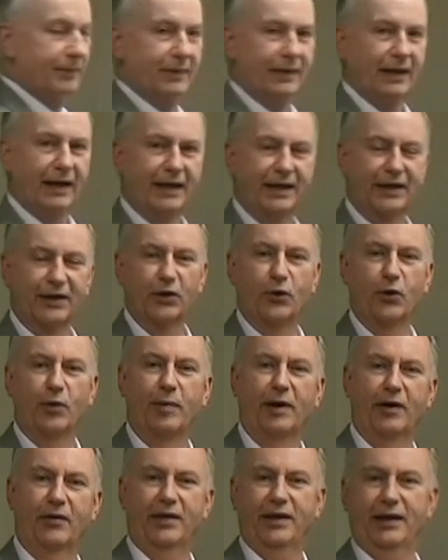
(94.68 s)
how are you going to go
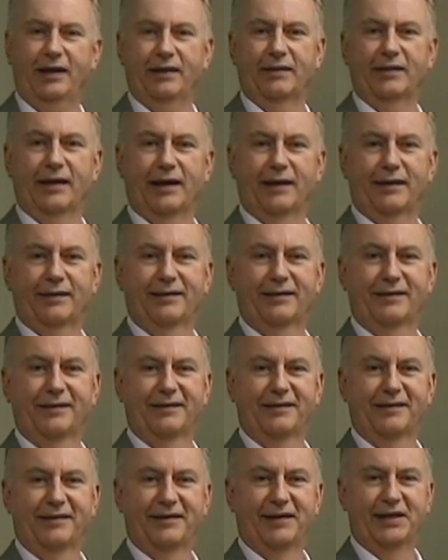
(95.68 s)
about getting that?
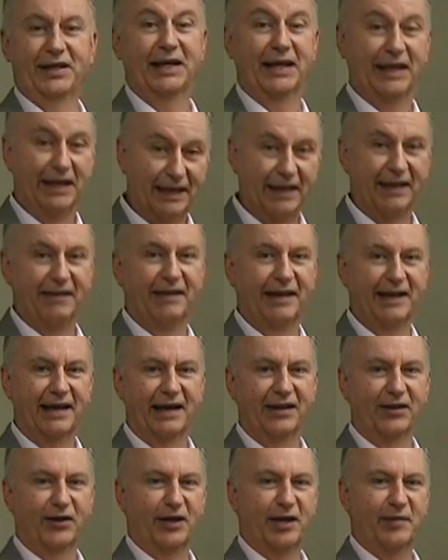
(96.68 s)
And again, they
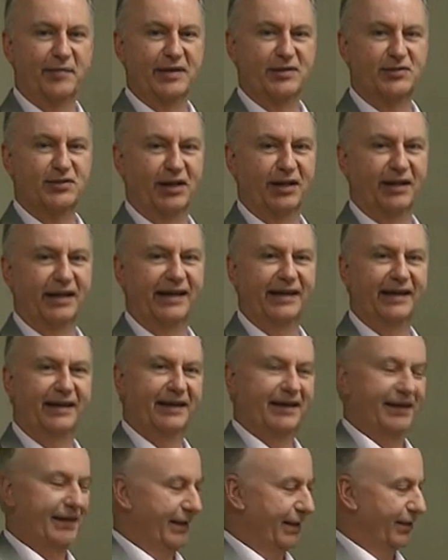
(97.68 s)
kind of look at me silly
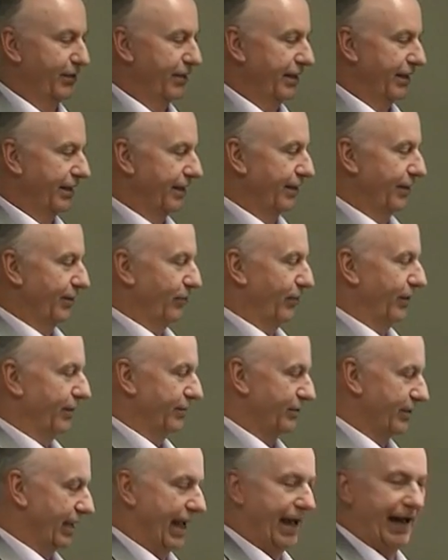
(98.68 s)
and think, well,
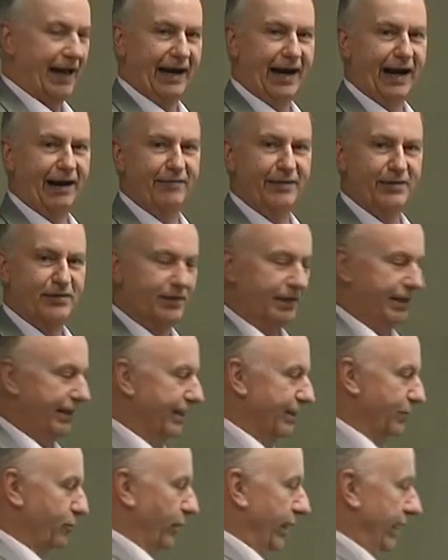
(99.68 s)
Scott, obviously
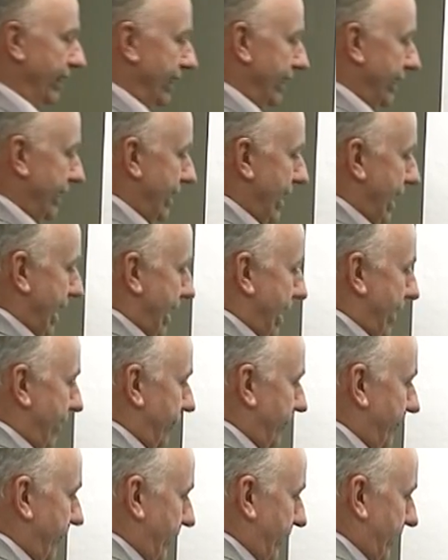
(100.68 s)
it's we need to have